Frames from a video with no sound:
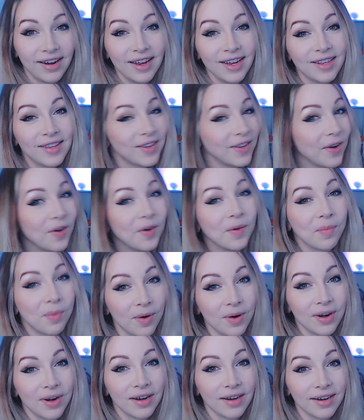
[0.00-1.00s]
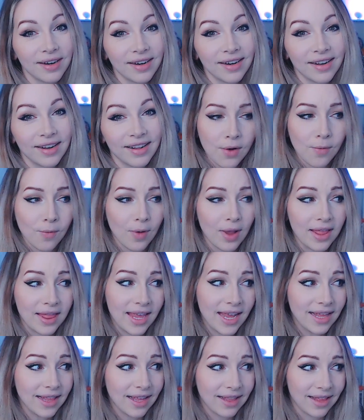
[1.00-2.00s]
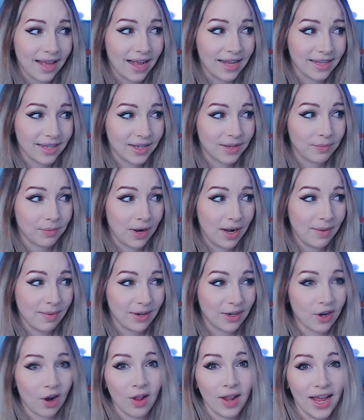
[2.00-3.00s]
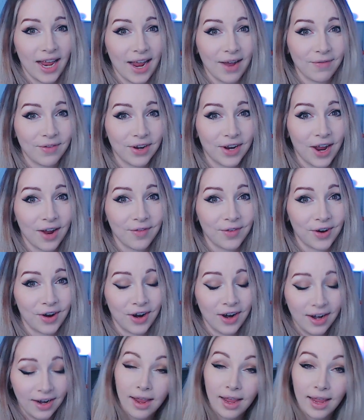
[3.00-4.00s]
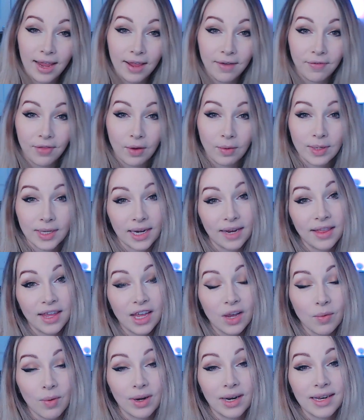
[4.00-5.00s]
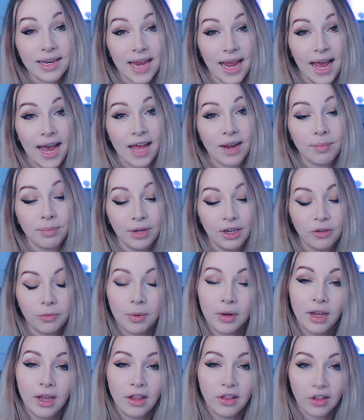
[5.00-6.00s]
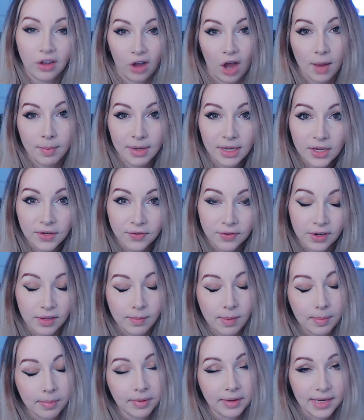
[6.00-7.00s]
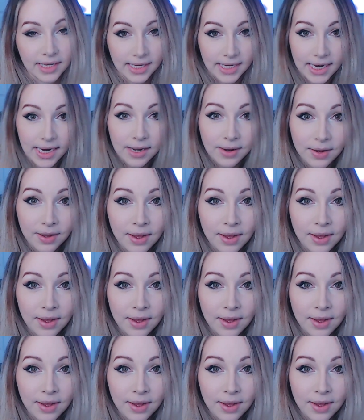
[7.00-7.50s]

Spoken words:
It's so important. Well, I think that that's pretty much all I have to cover. If there was anything you wanted to add, please put it in the comments for other people to see.